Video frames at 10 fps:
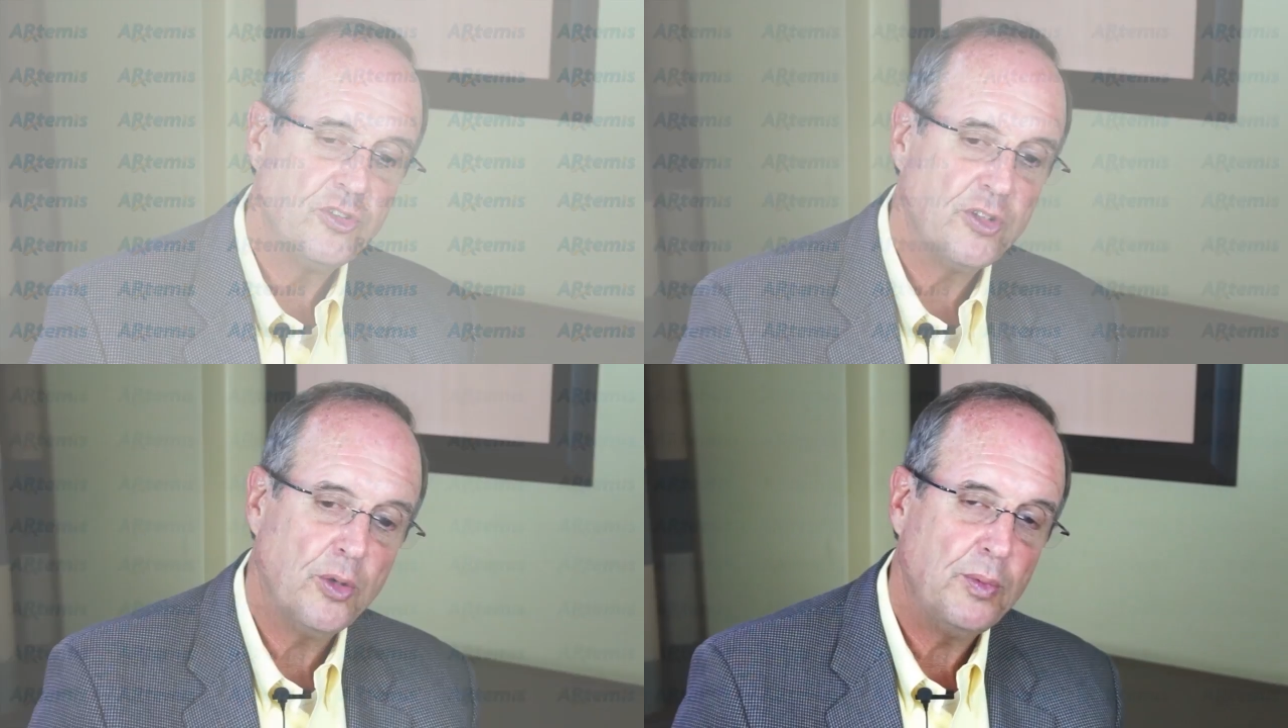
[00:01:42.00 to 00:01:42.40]

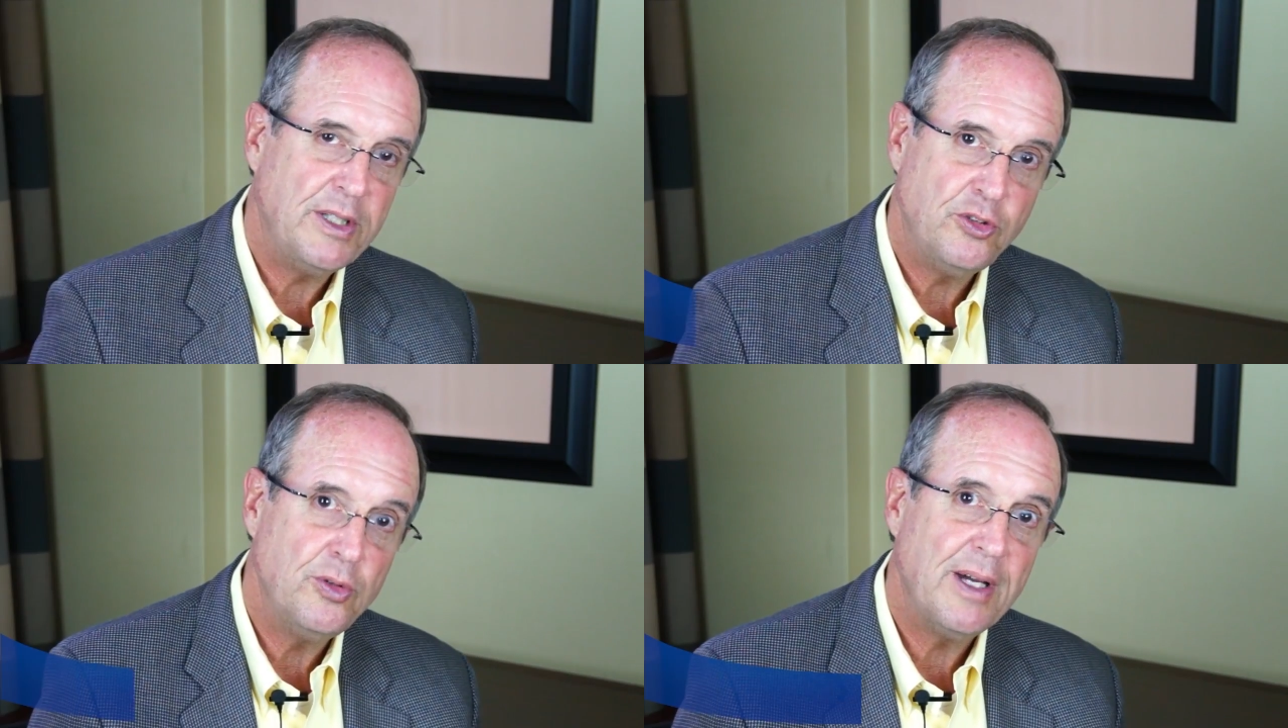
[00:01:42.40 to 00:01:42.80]
So
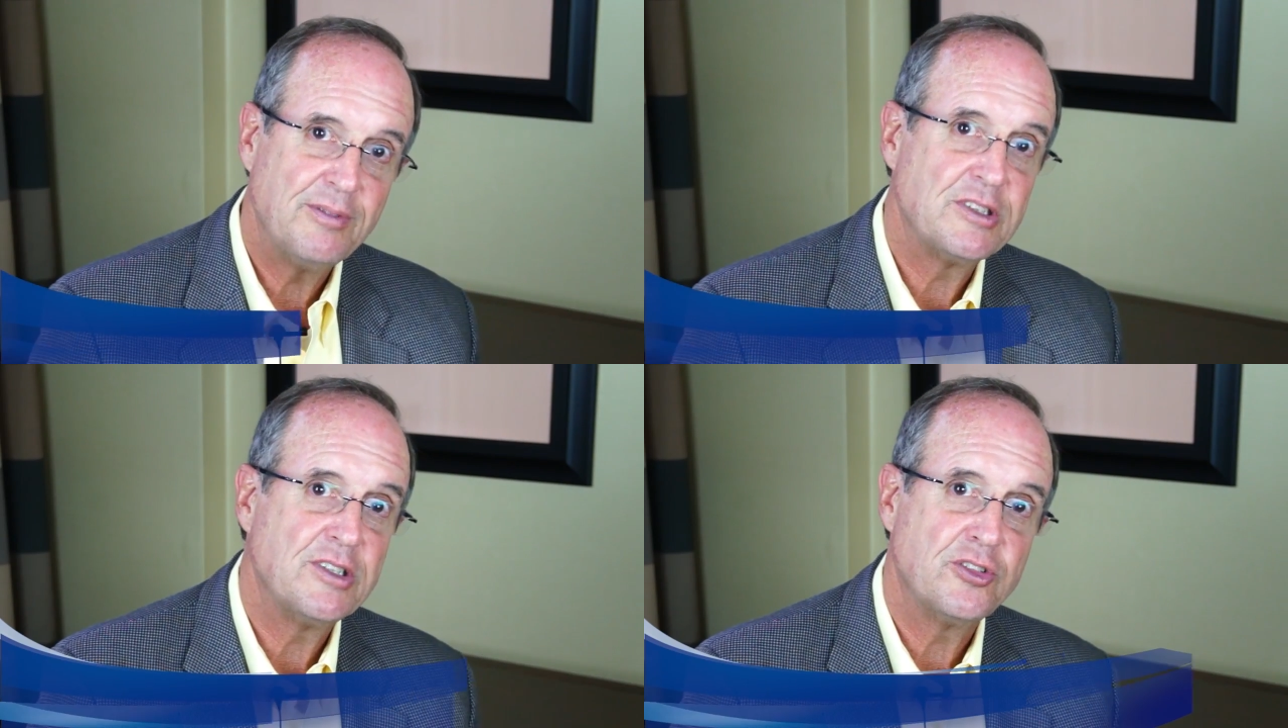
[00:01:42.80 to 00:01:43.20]
we do
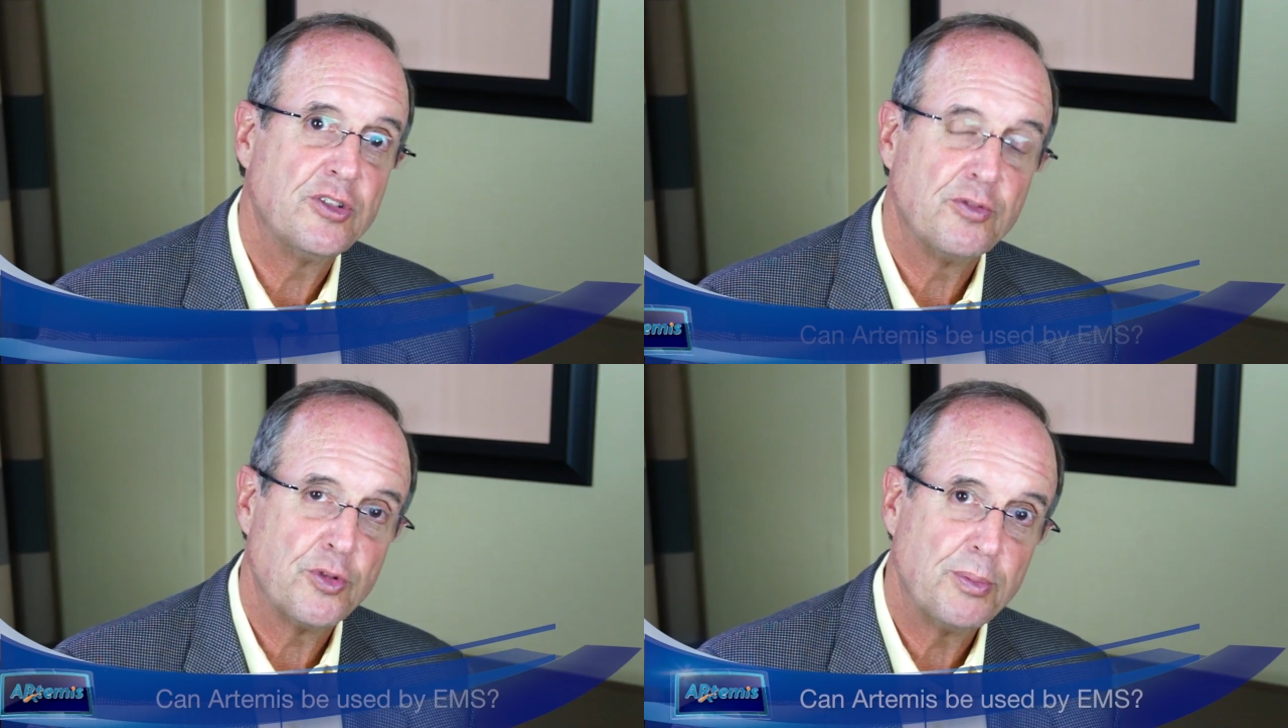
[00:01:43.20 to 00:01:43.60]
have a
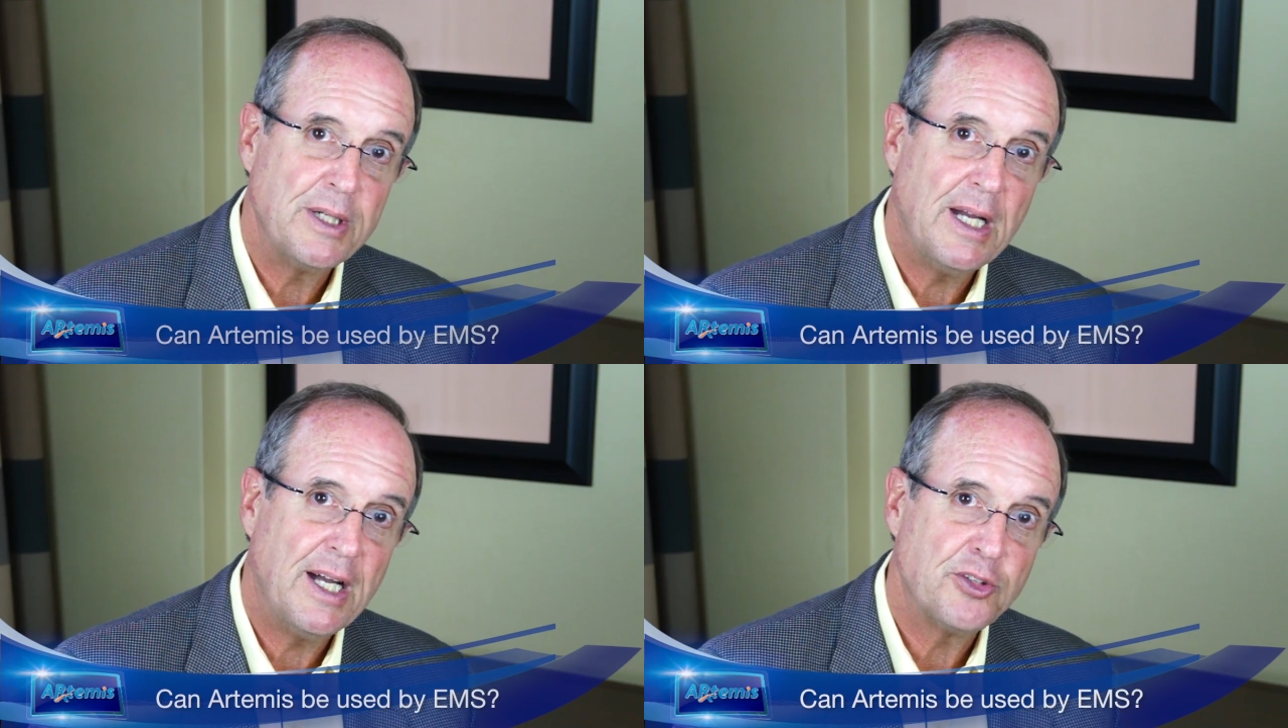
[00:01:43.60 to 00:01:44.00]
system for
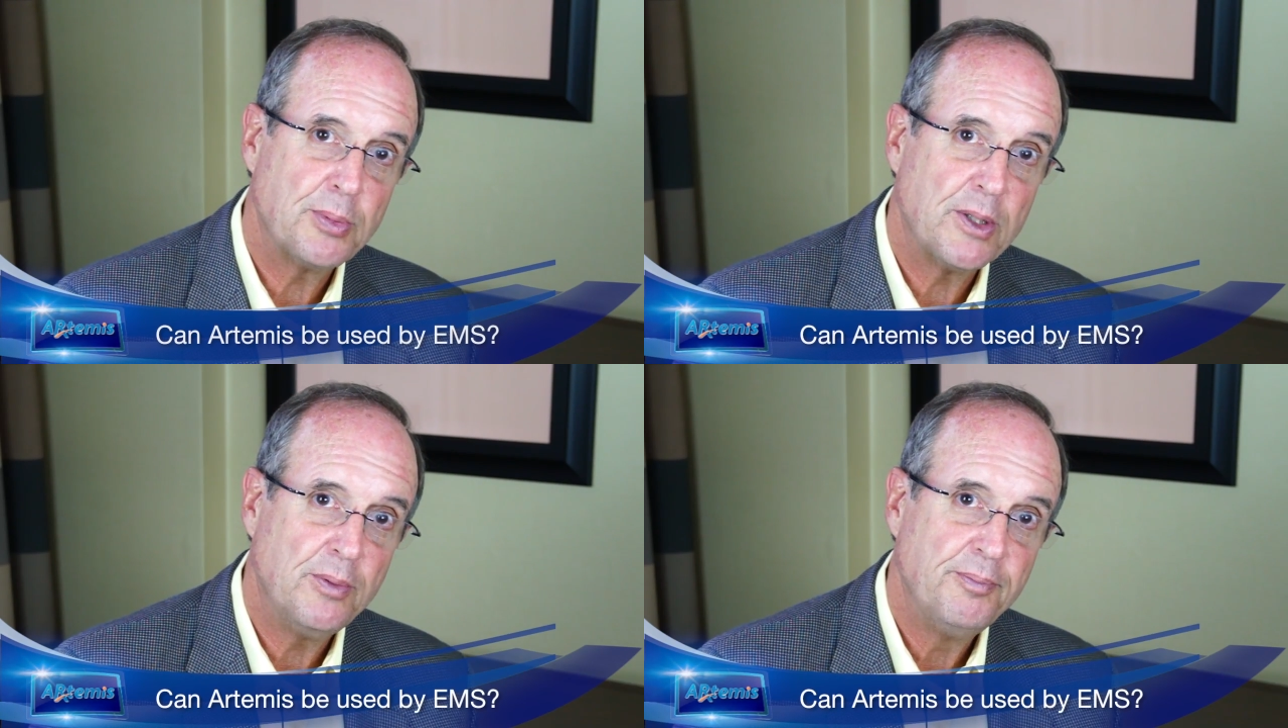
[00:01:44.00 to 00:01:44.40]

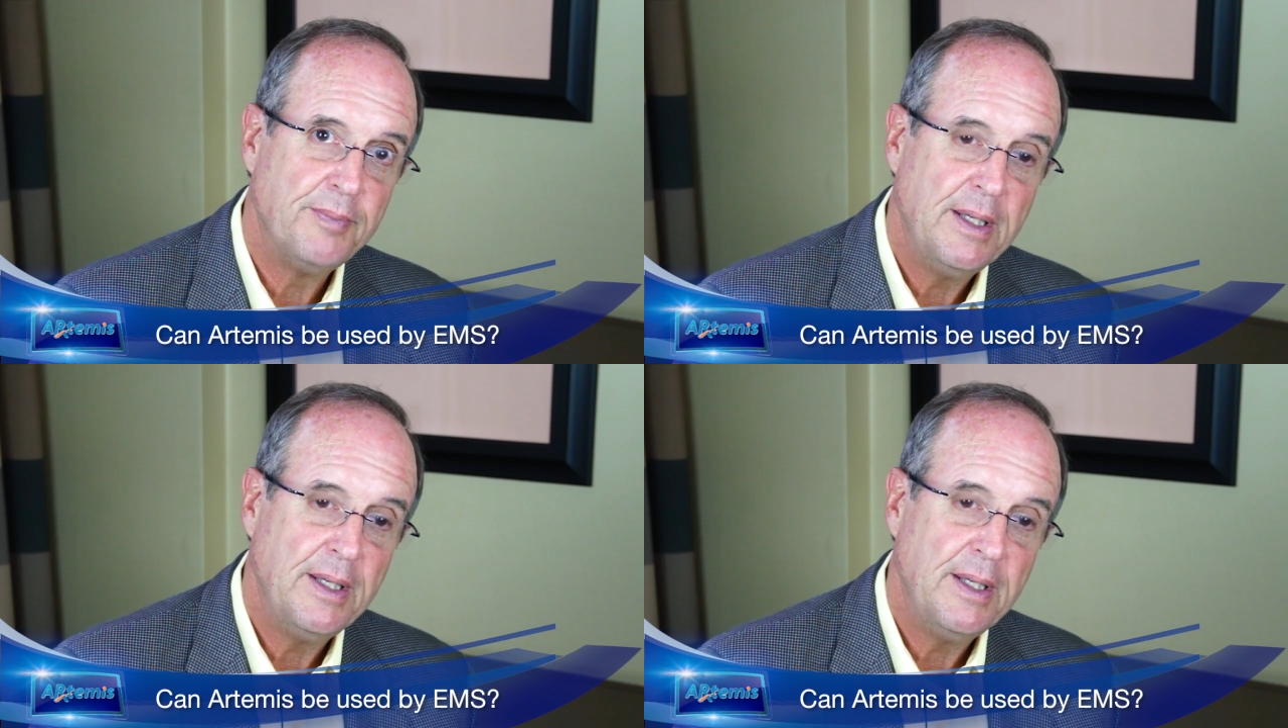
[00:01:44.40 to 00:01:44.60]
pre-hospital.